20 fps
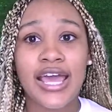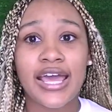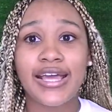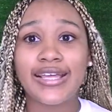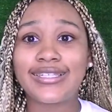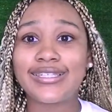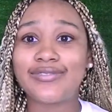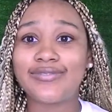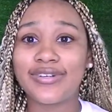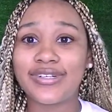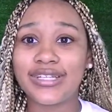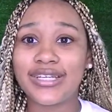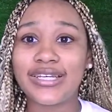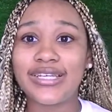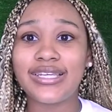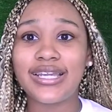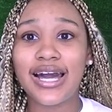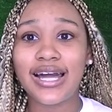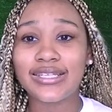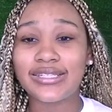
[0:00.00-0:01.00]
It's really
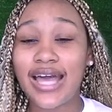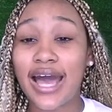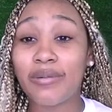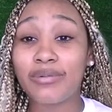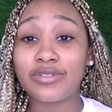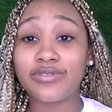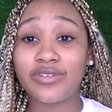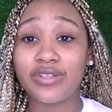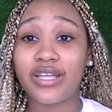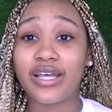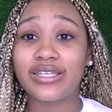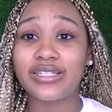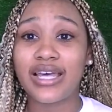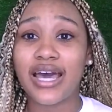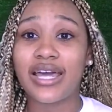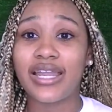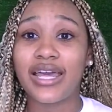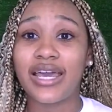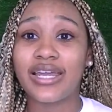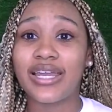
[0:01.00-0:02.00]
nuts. I was really
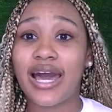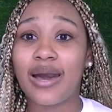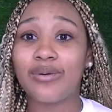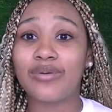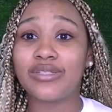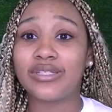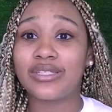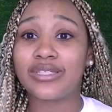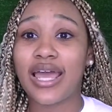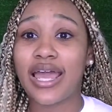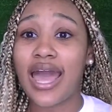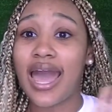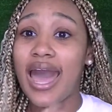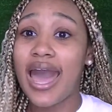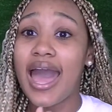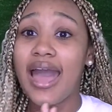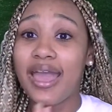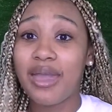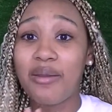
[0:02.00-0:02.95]
excited. And I was just like, I can't